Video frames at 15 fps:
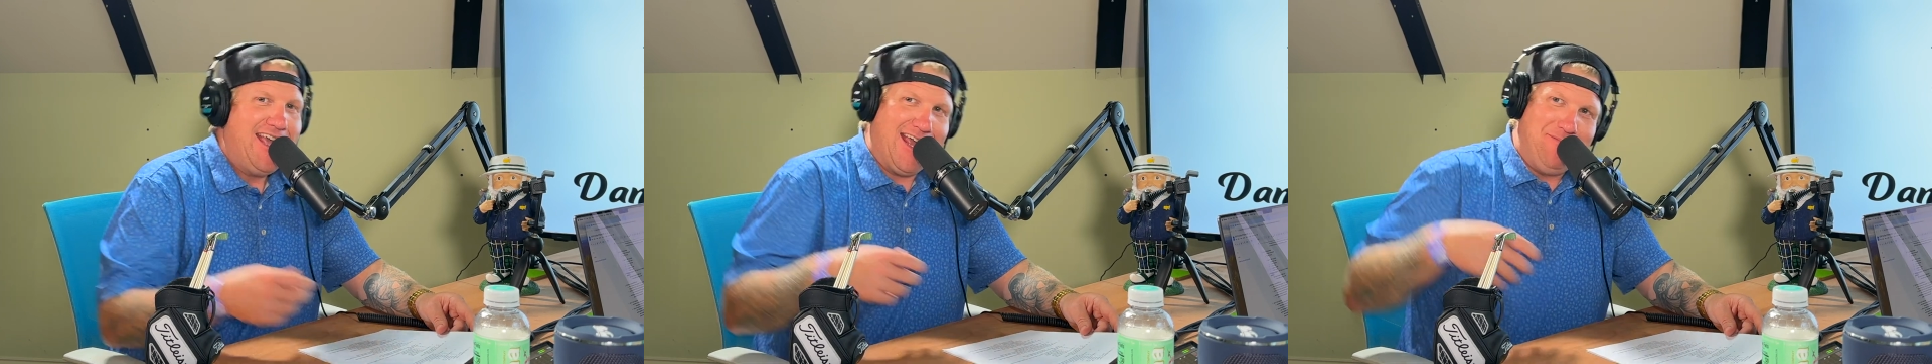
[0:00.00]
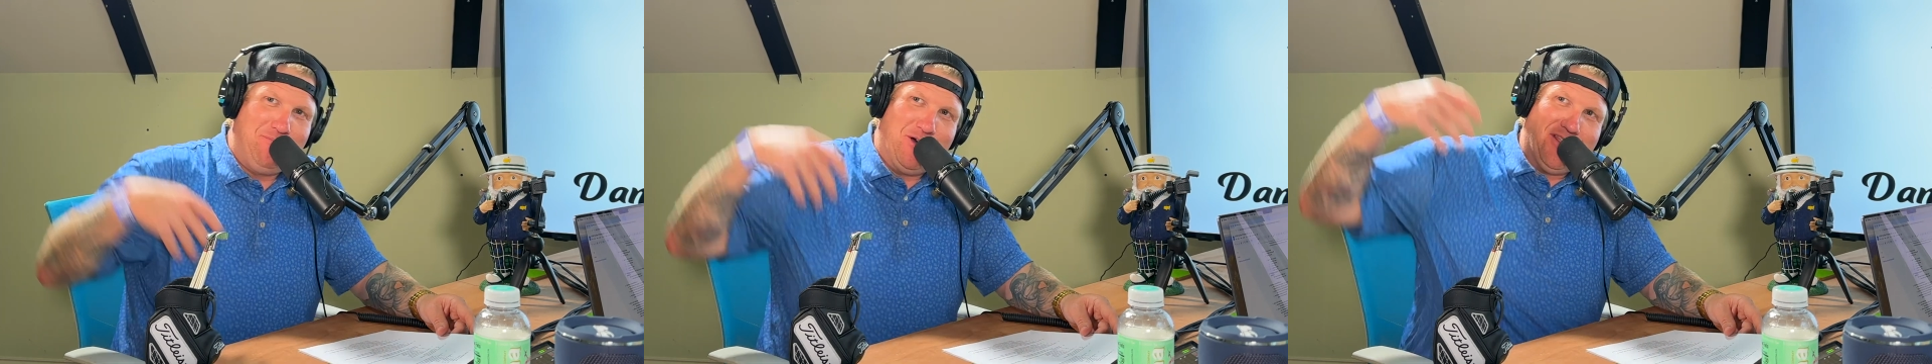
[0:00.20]

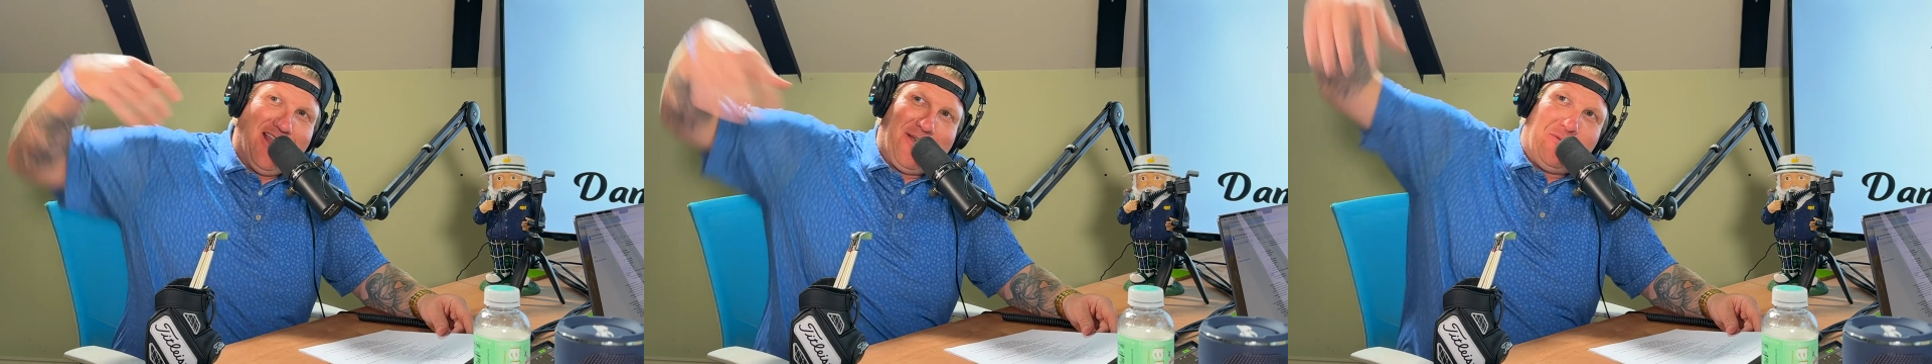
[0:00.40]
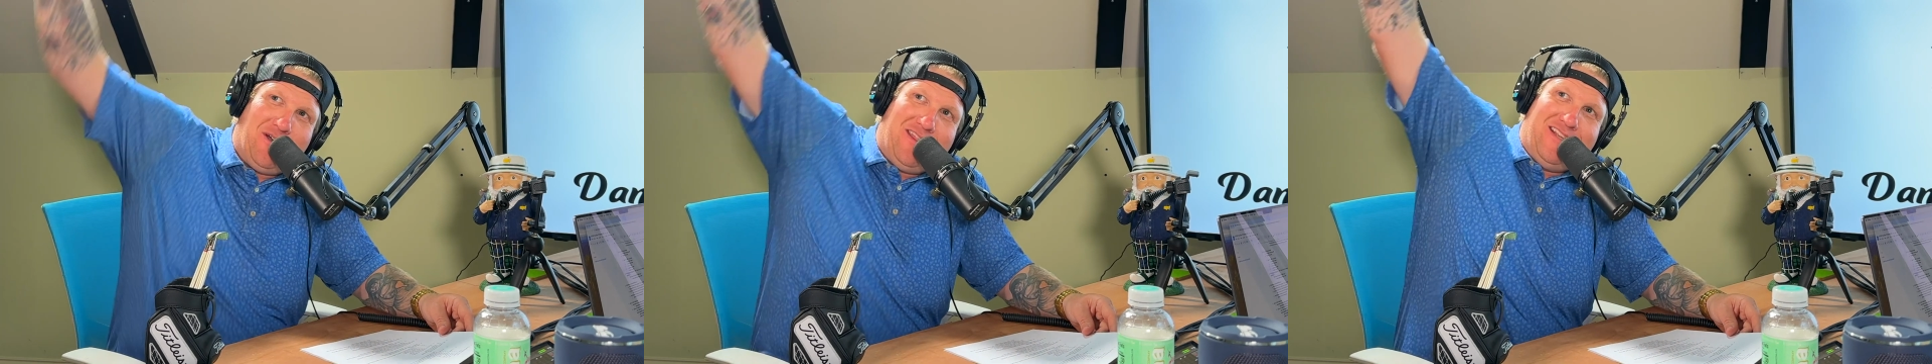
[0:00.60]
and put
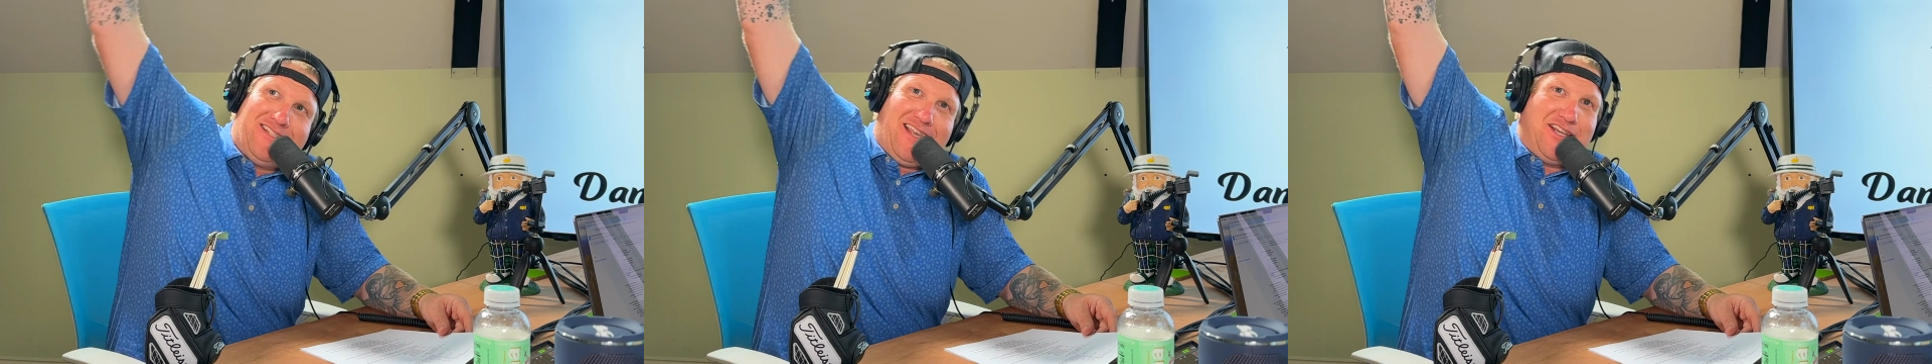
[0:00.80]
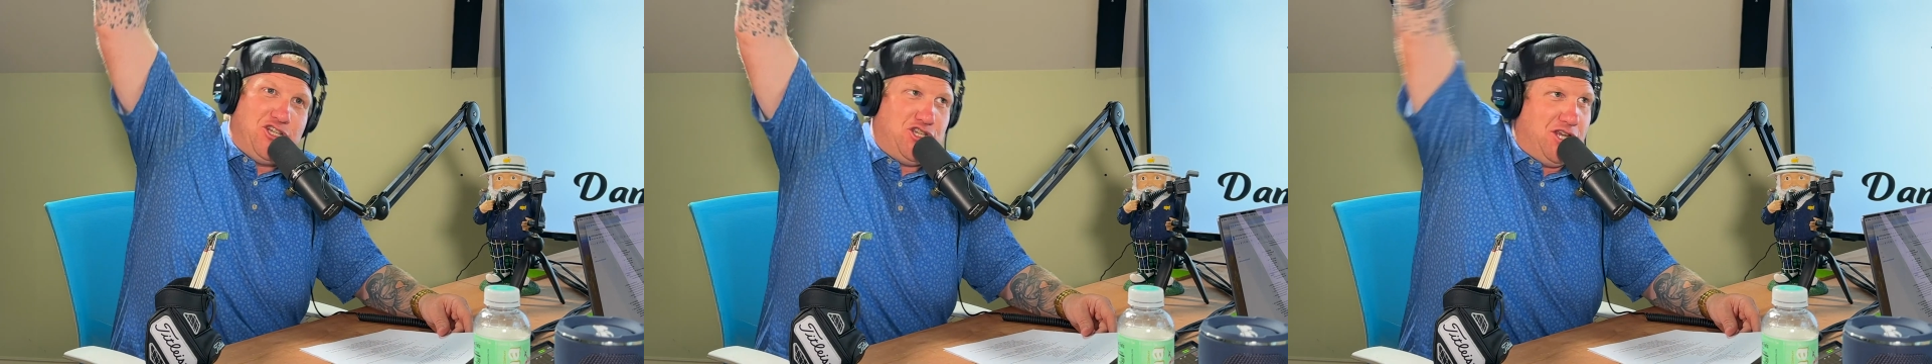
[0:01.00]
like one of
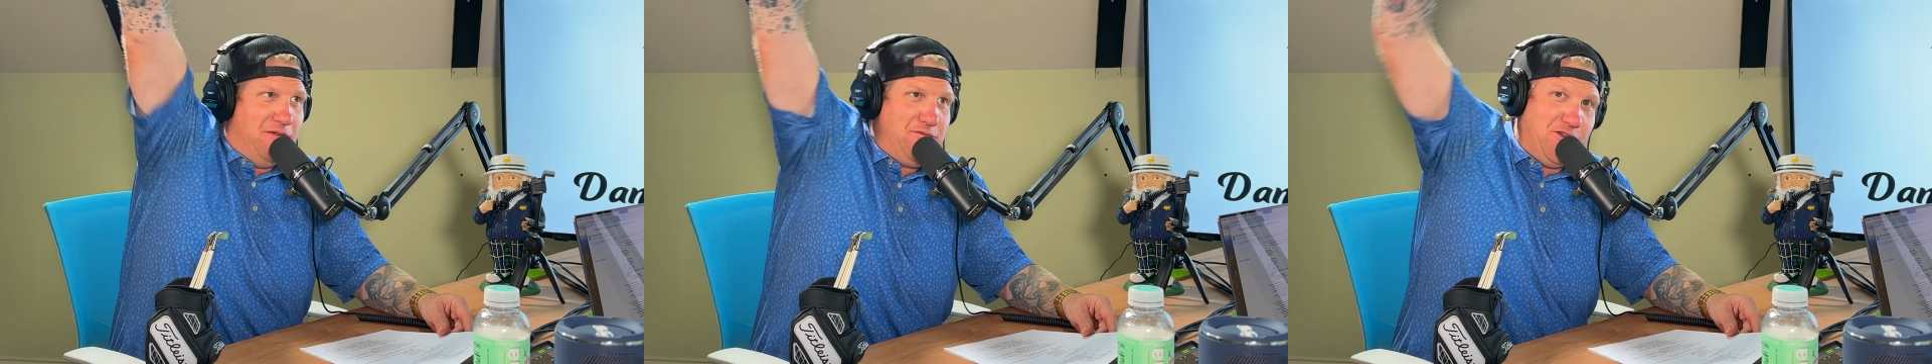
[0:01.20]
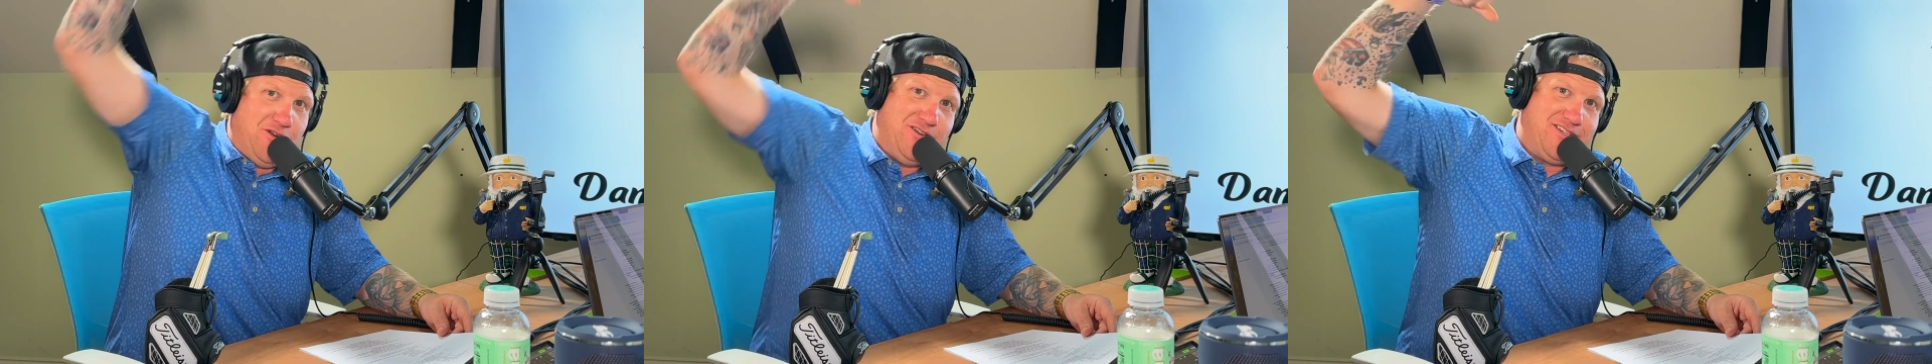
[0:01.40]
these like
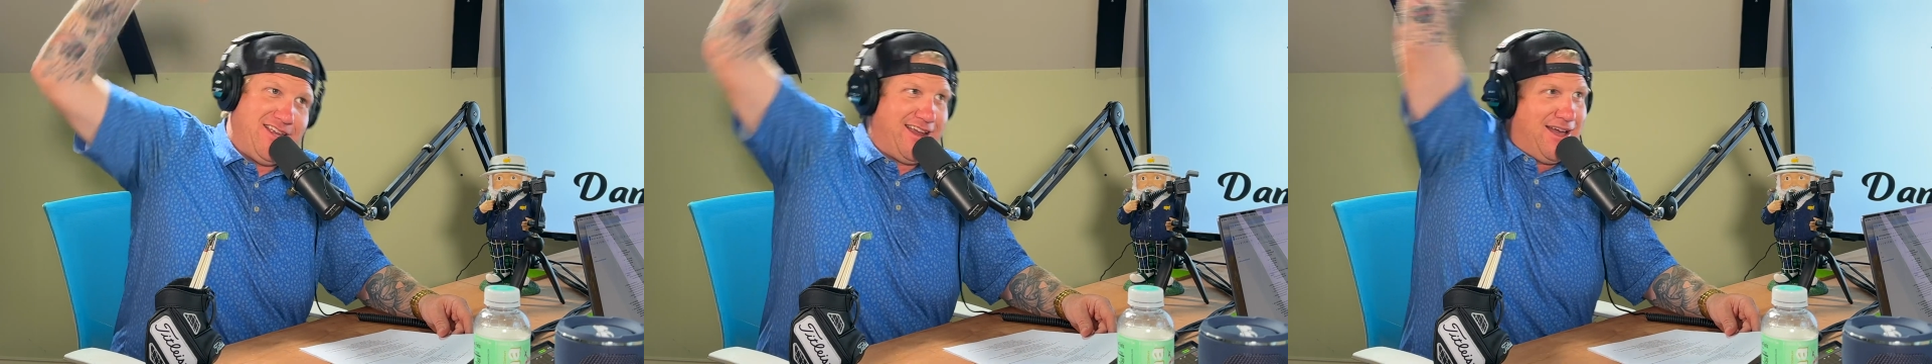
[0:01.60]
shifters